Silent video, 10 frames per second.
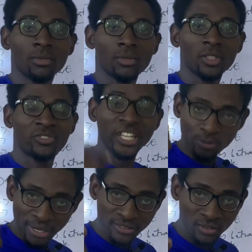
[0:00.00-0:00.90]

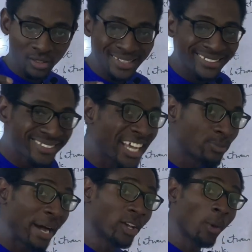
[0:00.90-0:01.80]
statement sent by your